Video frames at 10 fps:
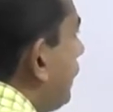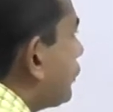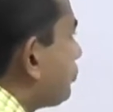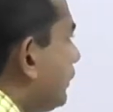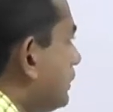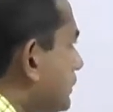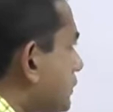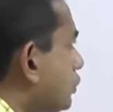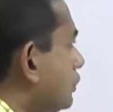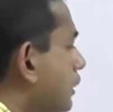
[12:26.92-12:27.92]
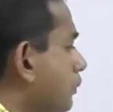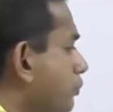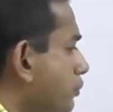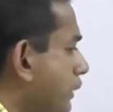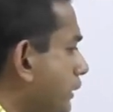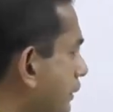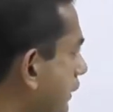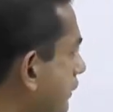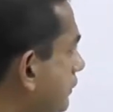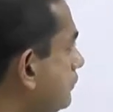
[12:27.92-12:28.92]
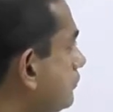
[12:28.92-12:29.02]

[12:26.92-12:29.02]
expenses on the reporting date.